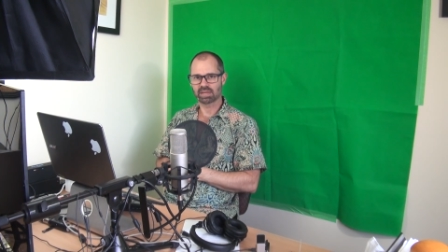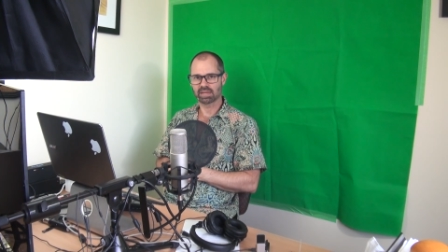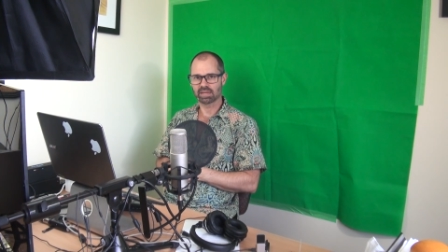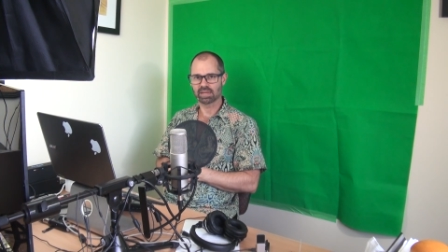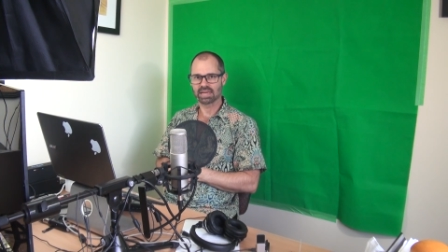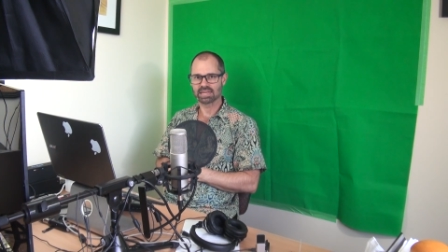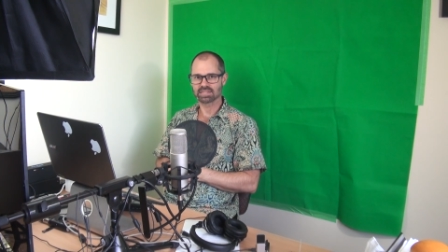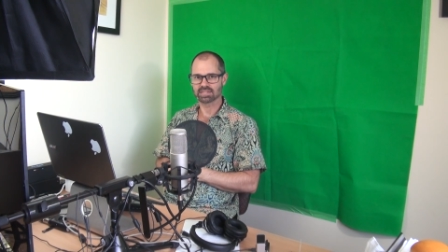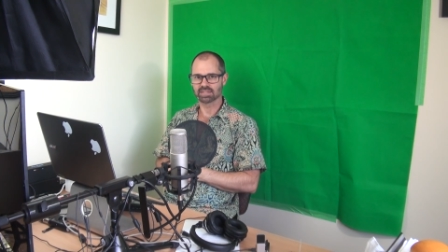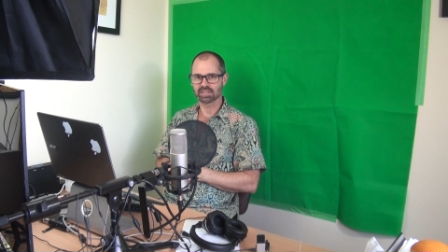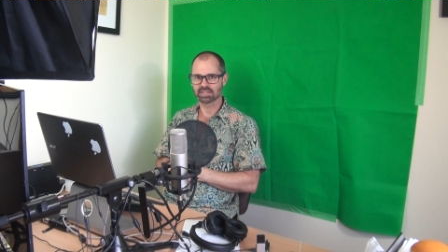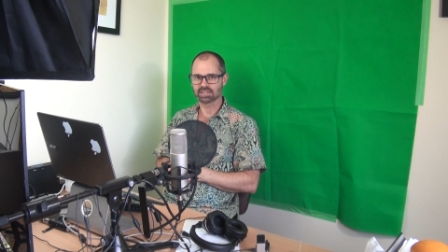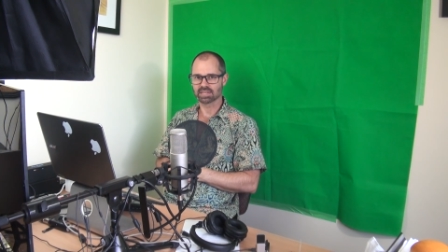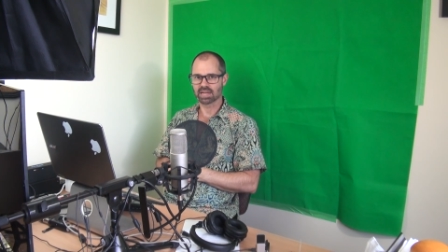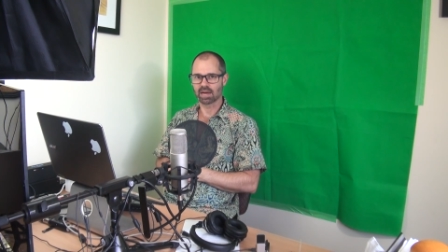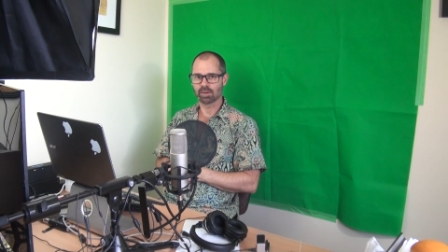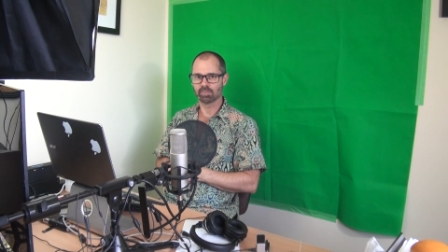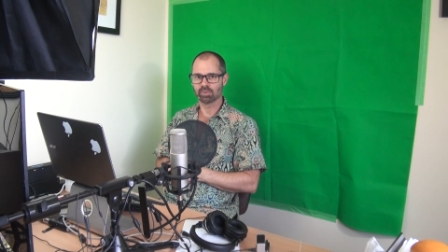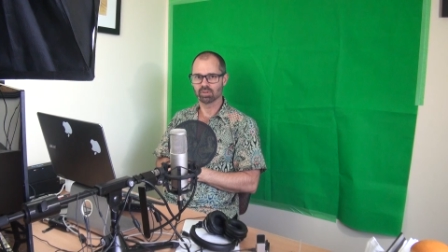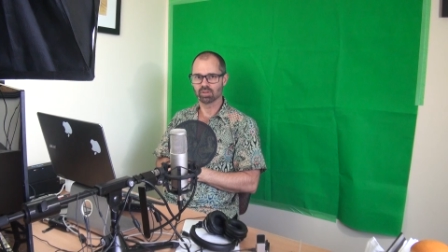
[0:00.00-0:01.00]
here as an
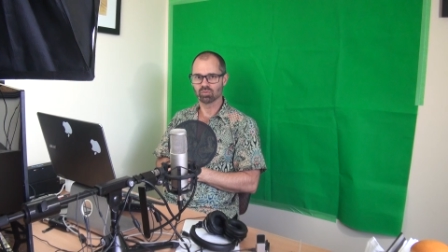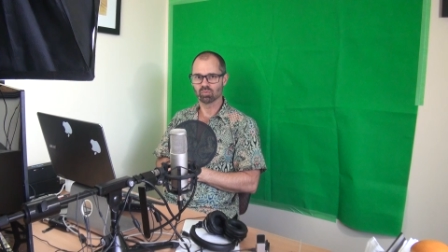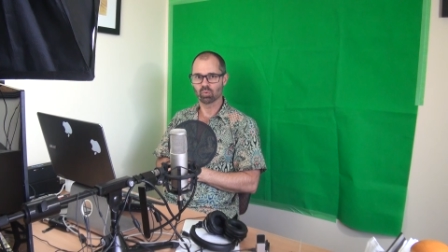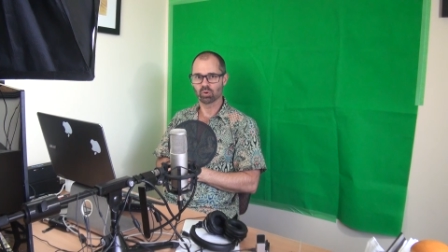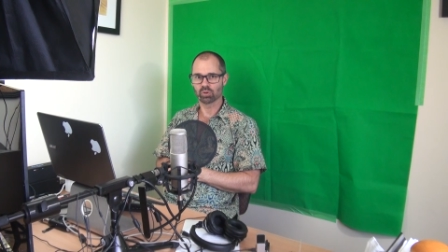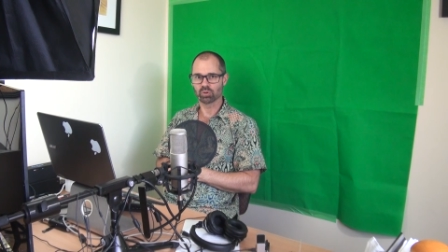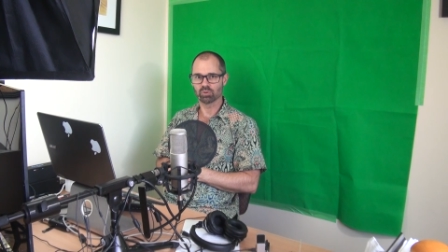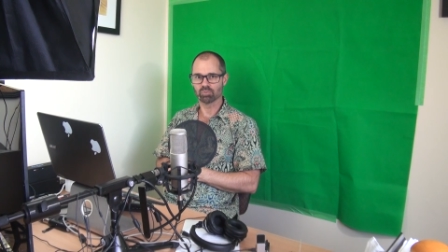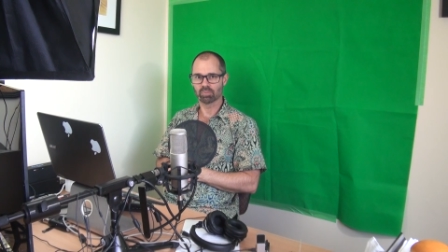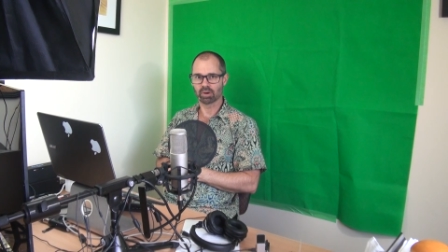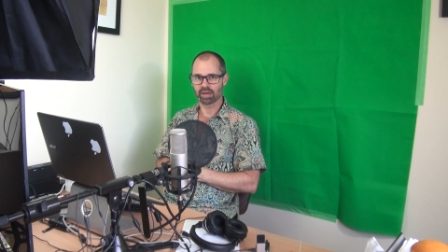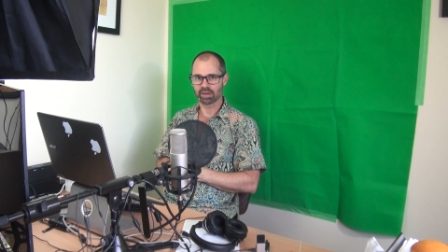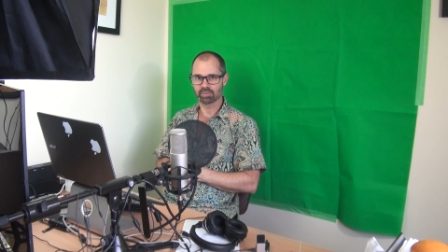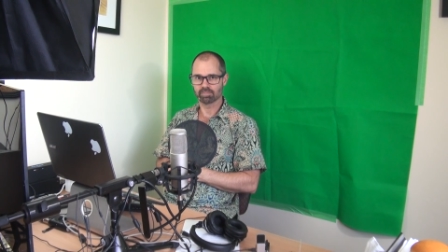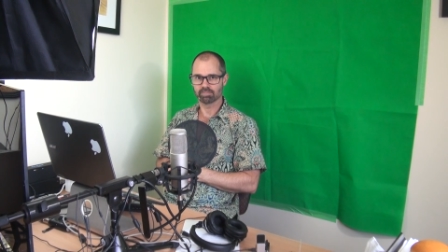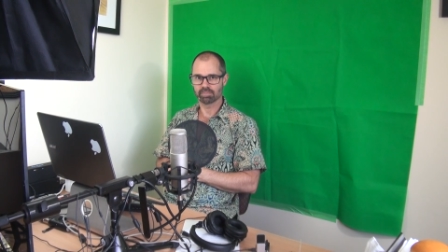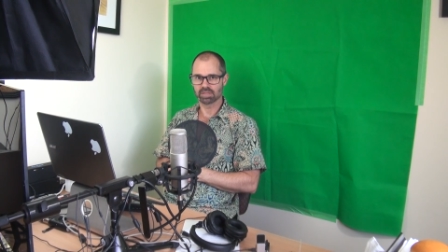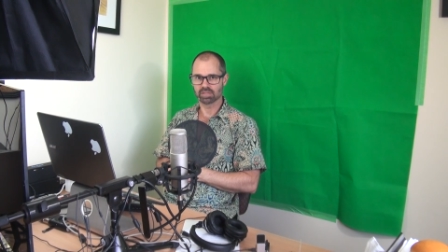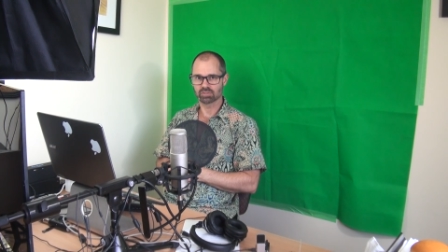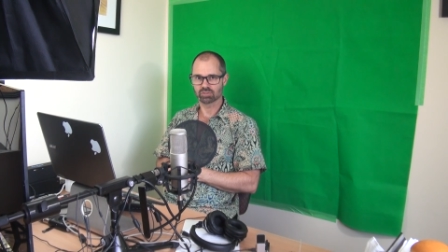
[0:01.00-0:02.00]
example of what you might
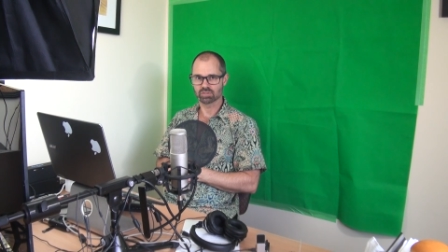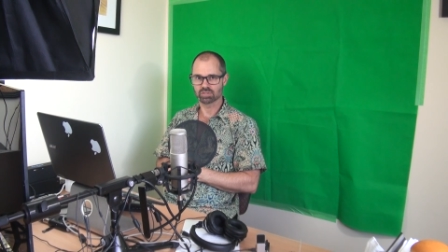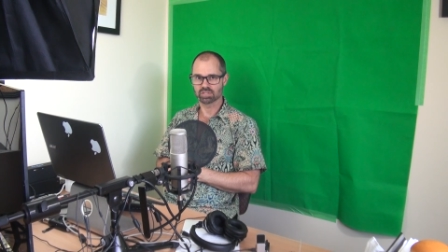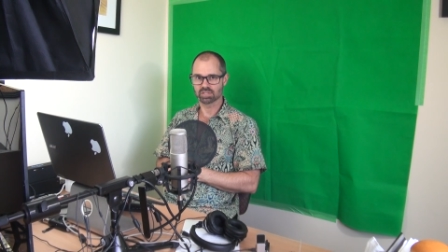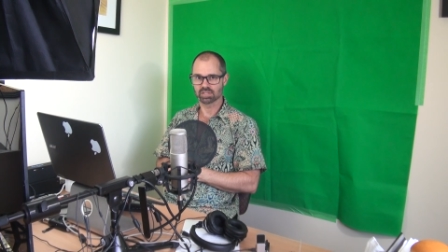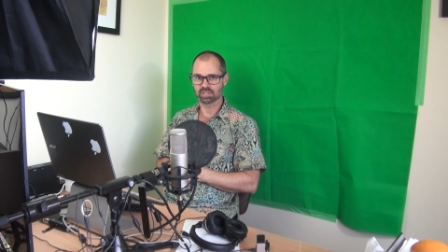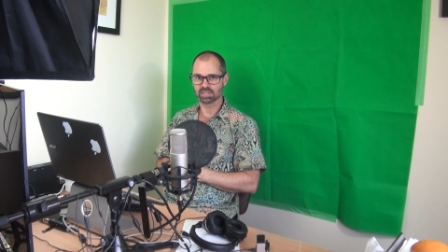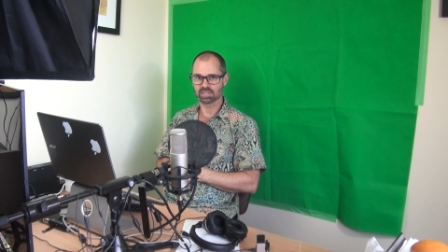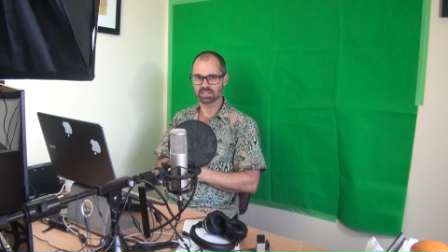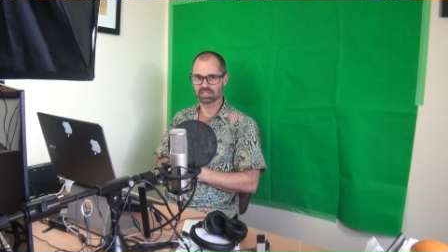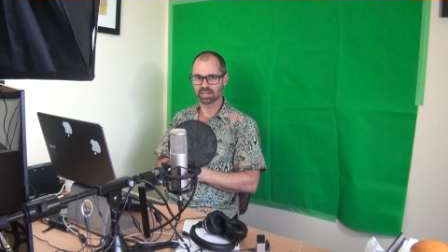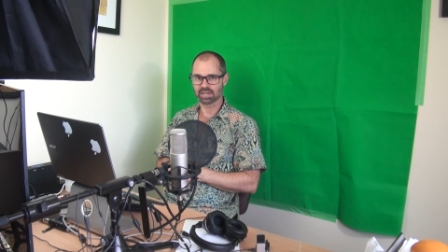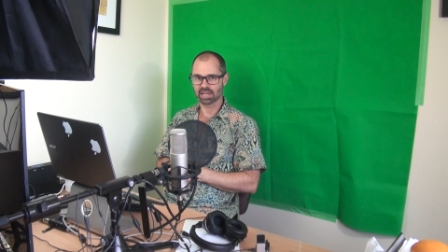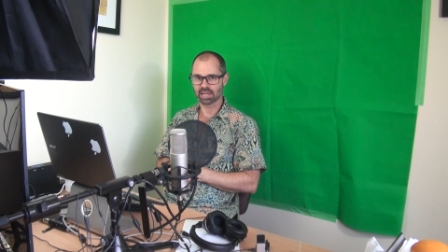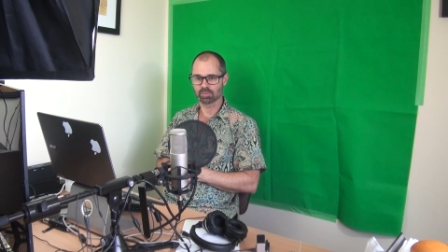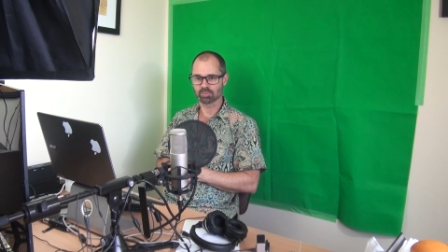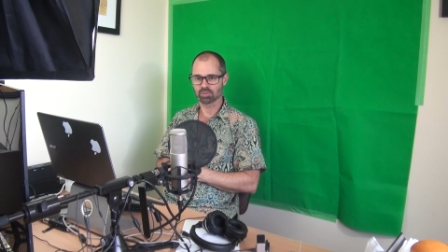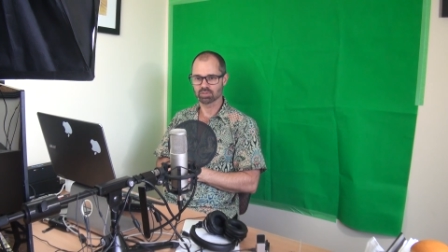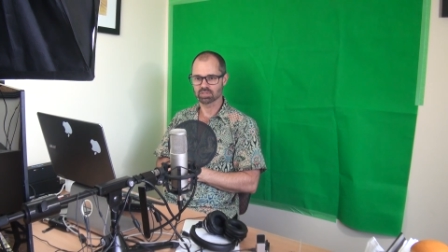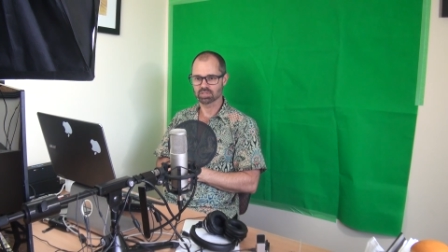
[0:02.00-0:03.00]
be interested in setting
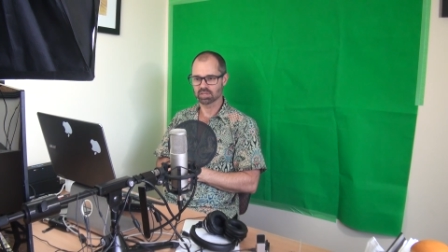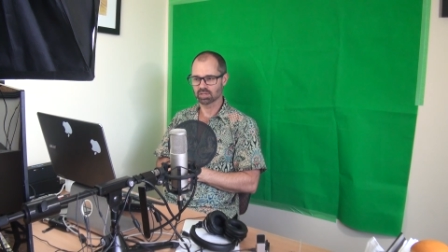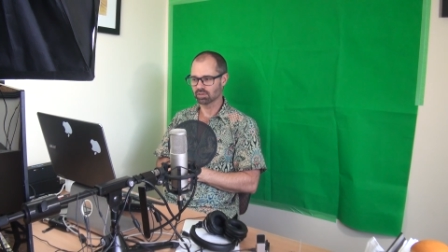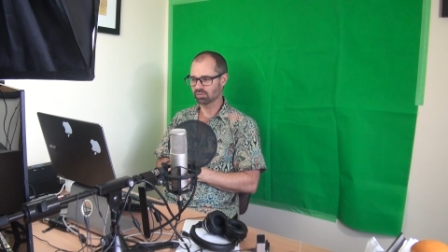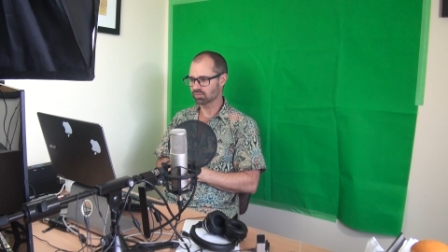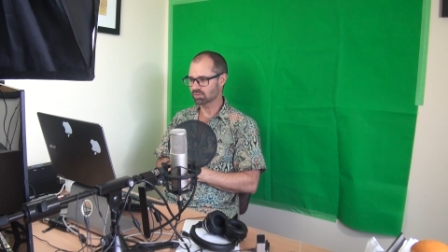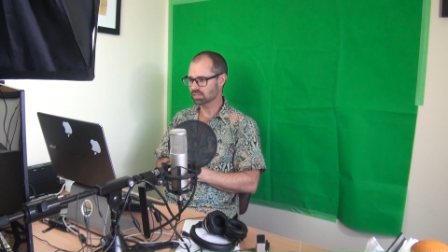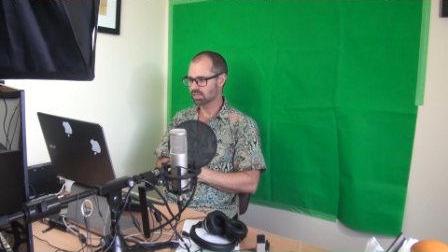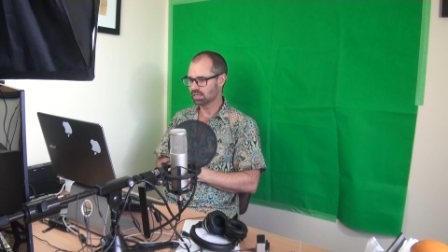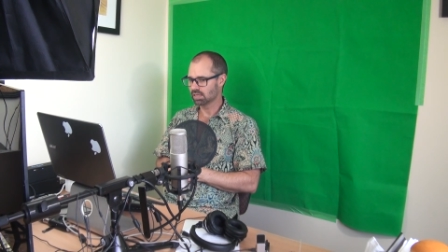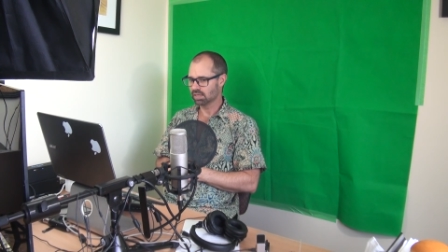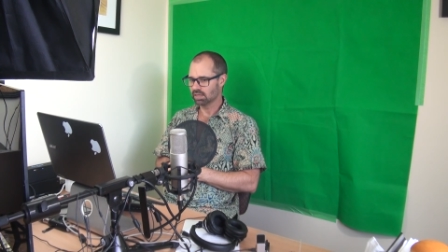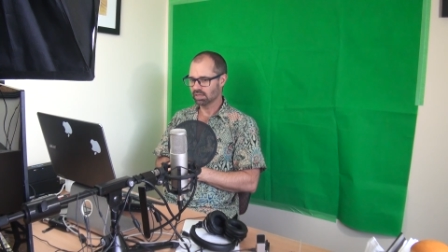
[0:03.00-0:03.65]
up yourselves.